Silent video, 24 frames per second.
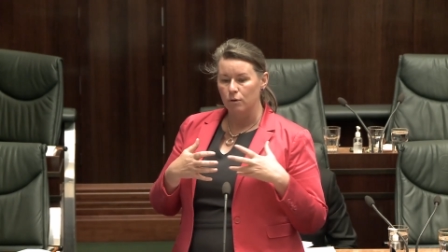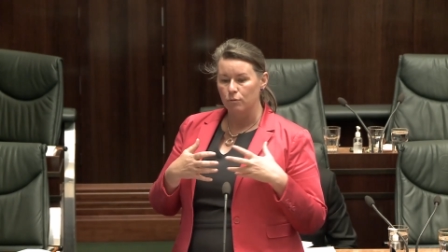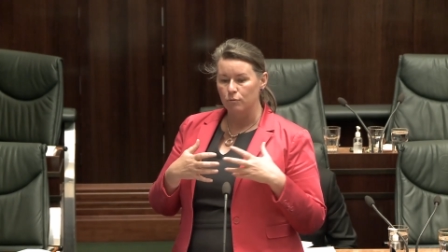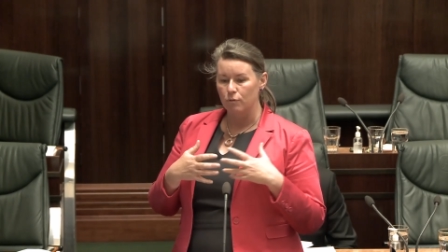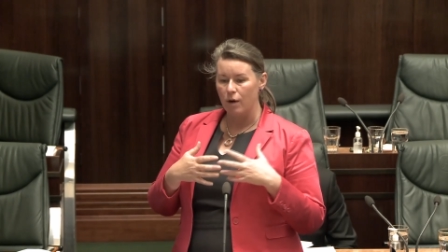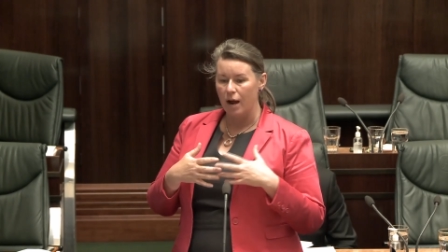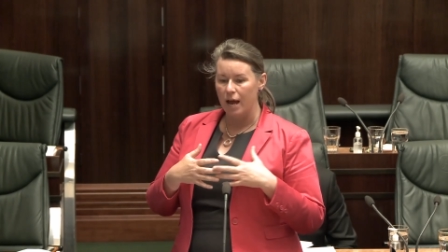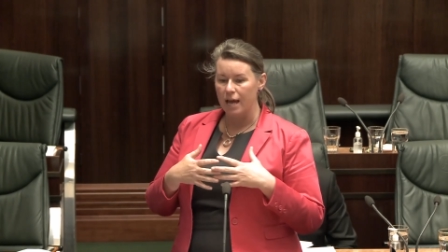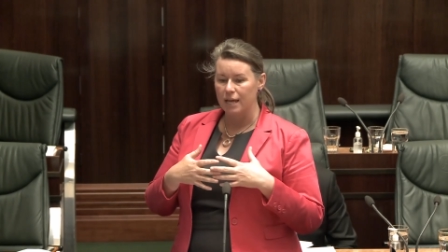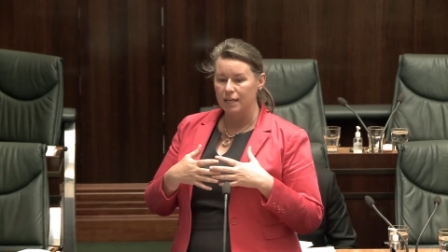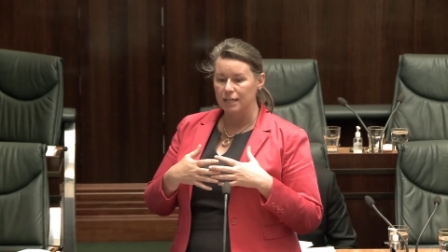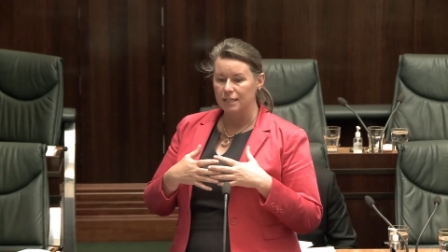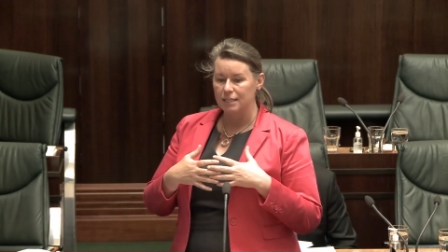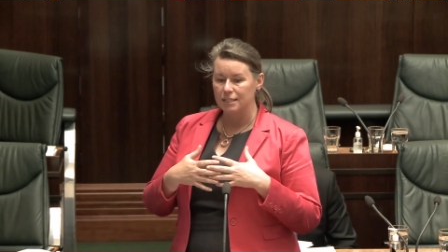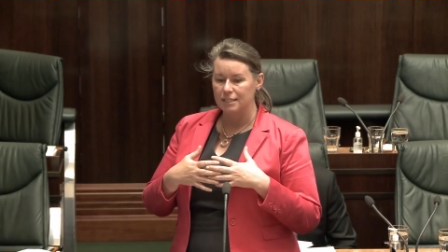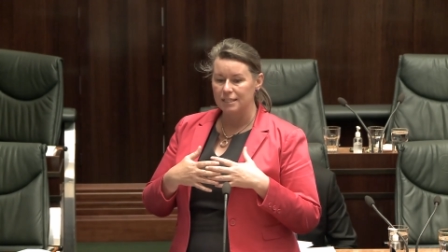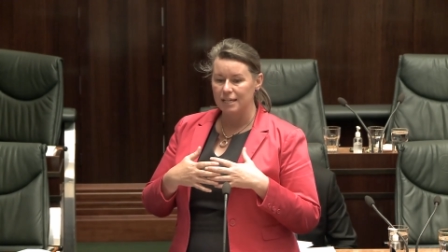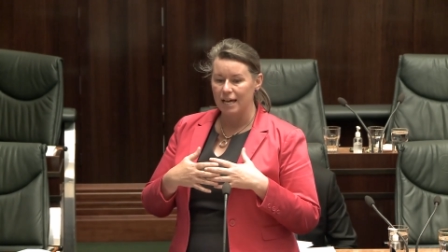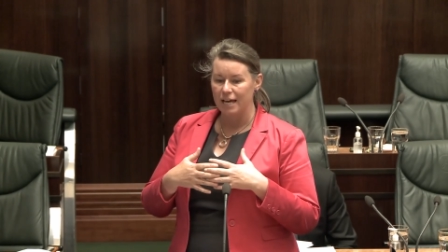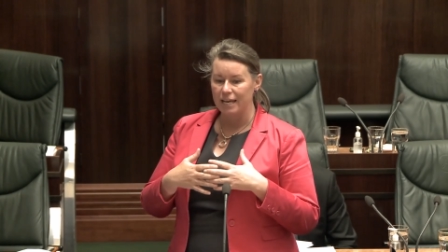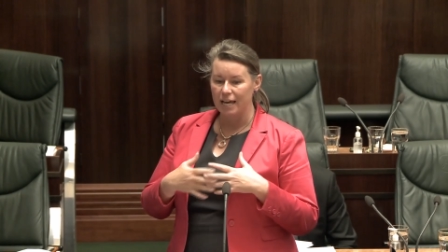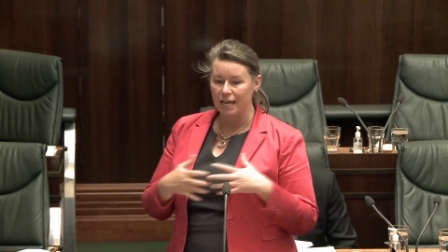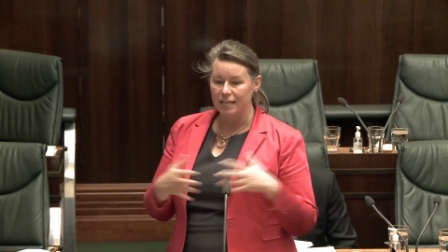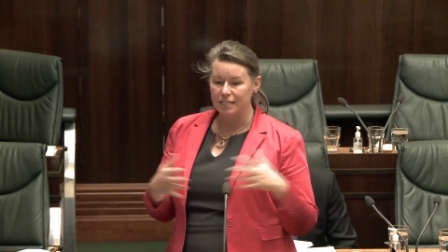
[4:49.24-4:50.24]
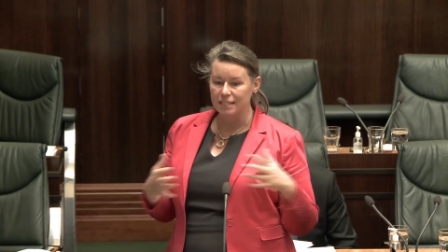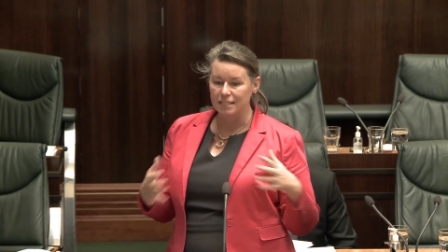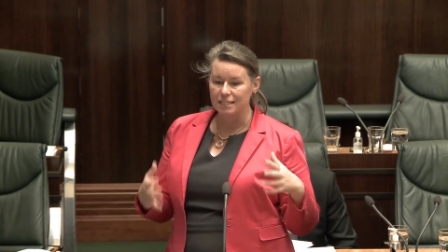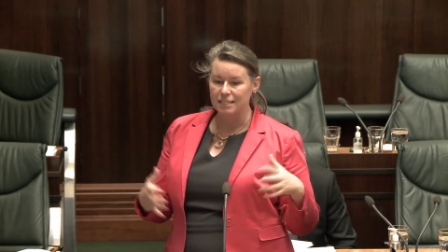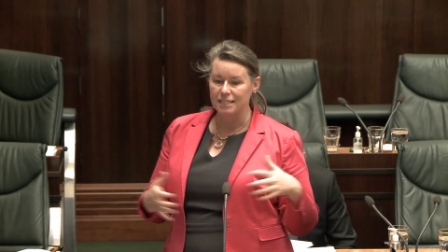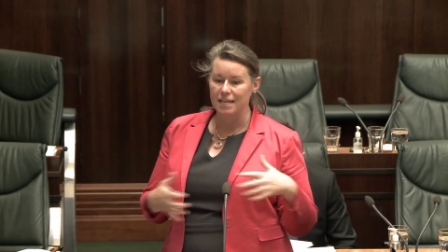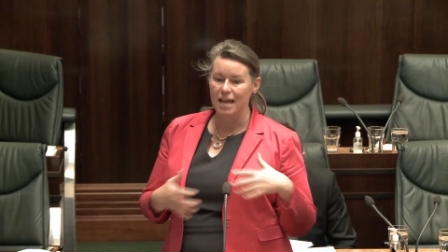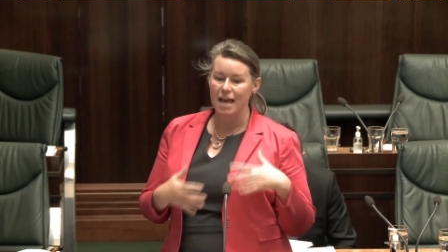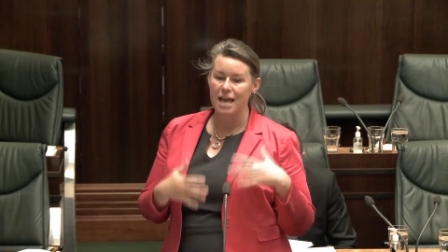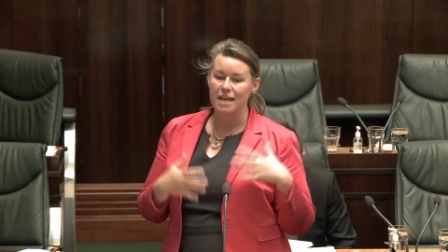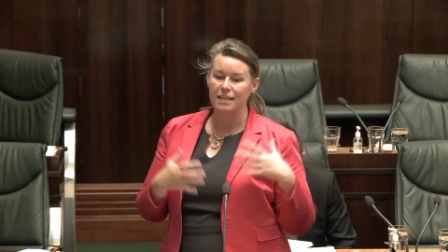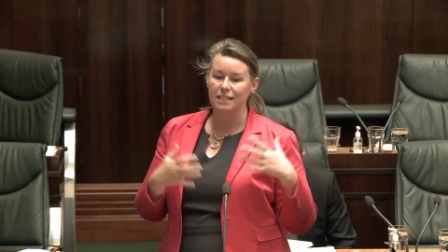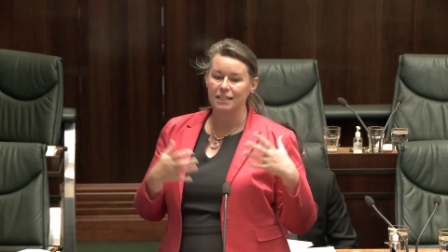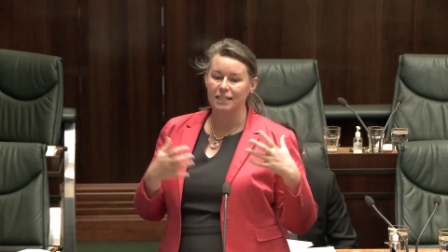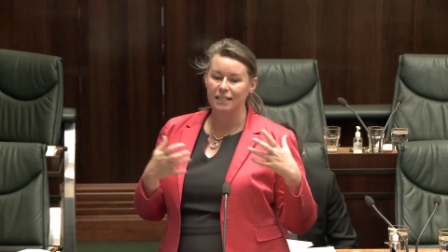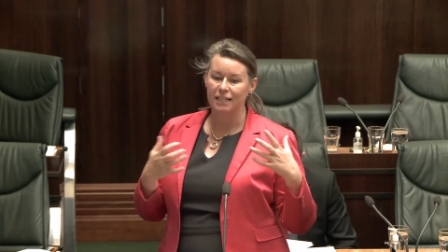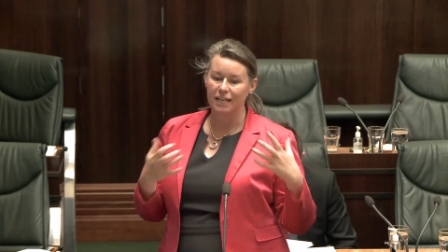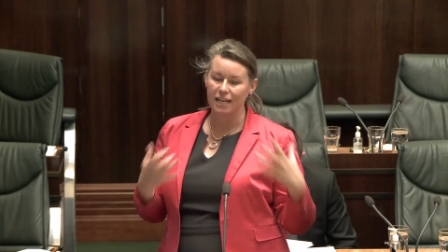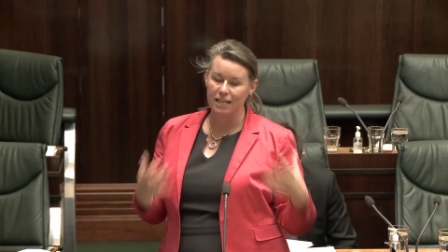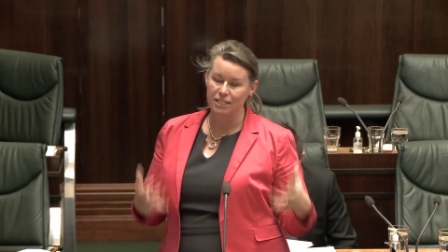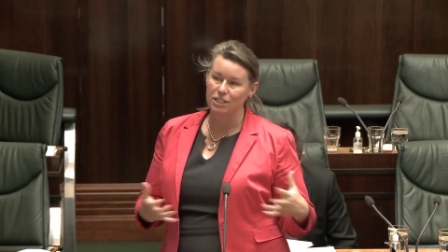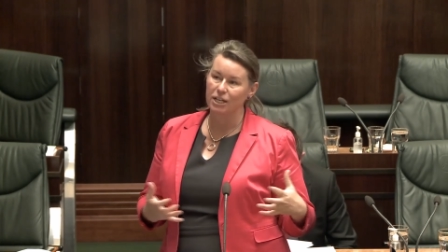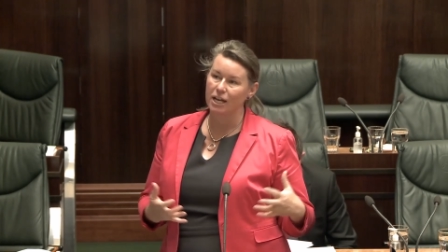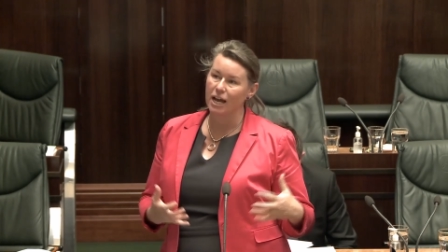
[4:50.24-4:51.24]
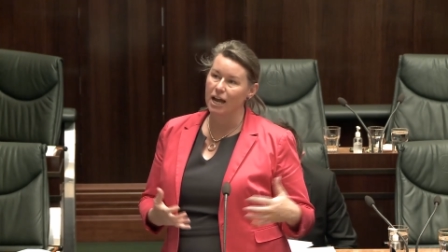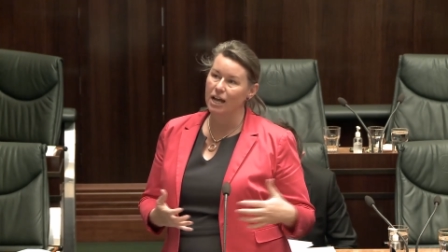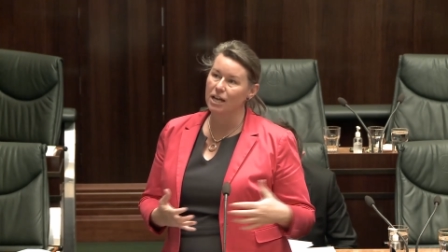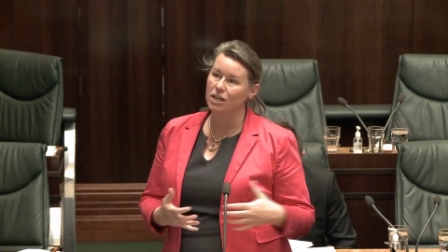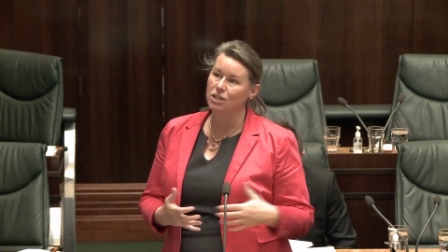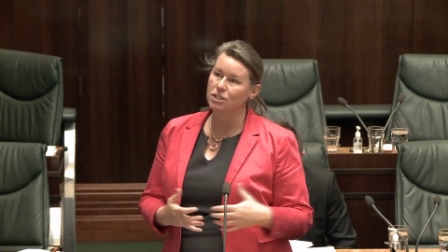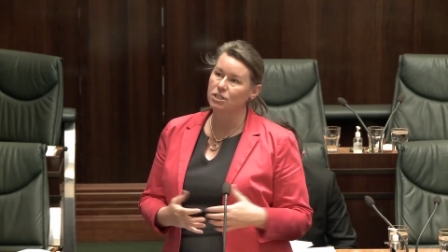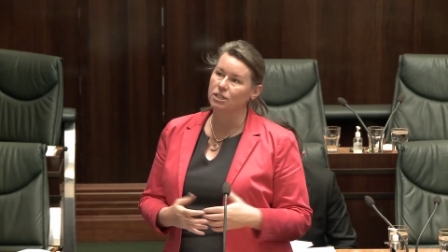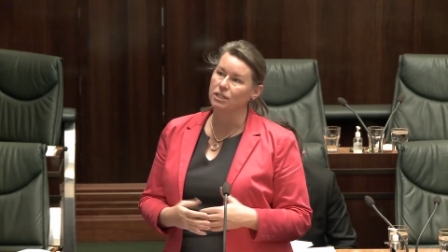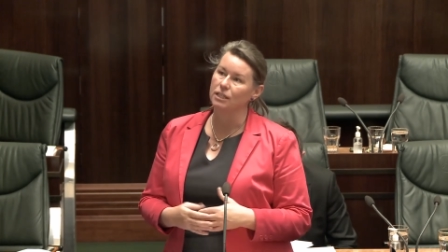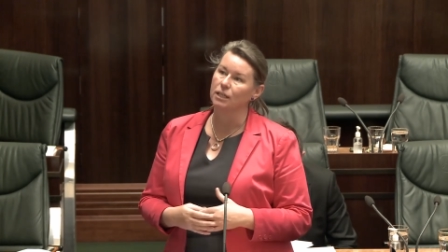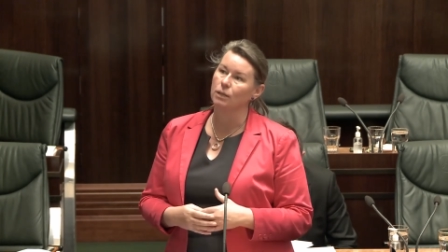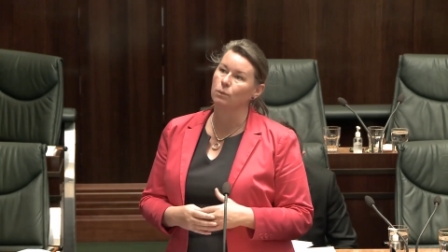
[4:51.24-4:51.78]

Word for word: raise an understanding and education